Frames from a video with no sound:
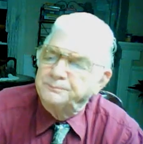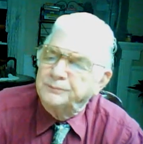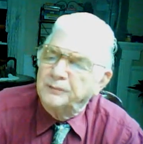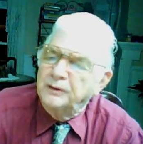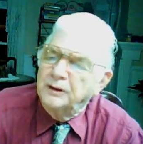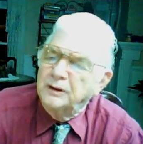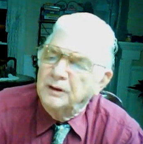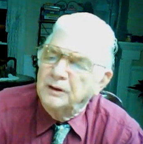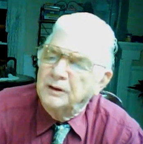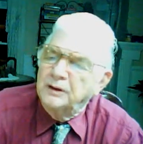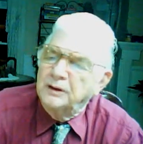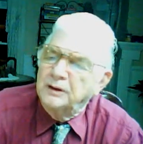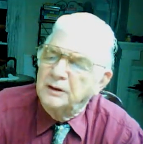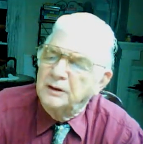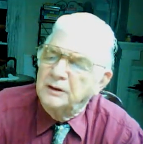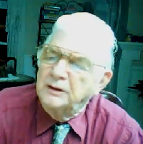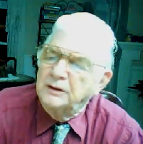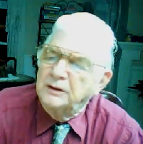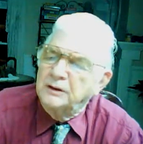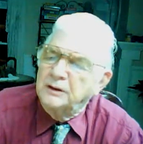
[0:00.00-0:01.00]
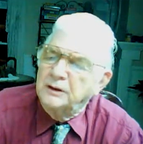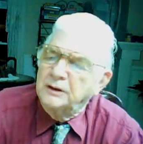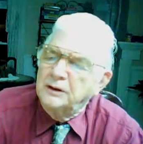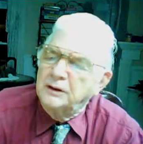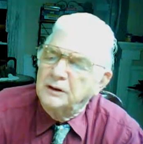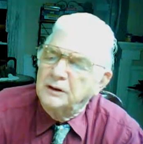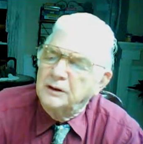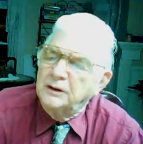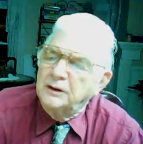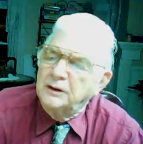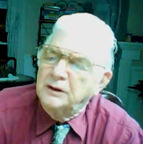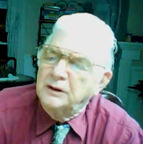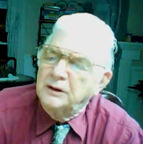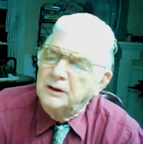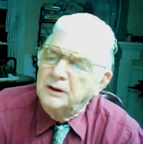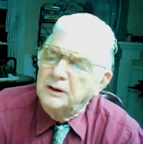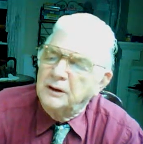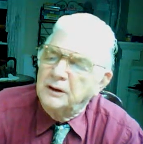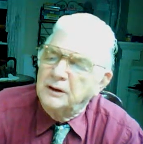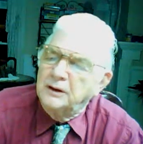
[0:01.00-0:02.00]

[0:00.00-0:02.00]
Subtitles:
[no speech]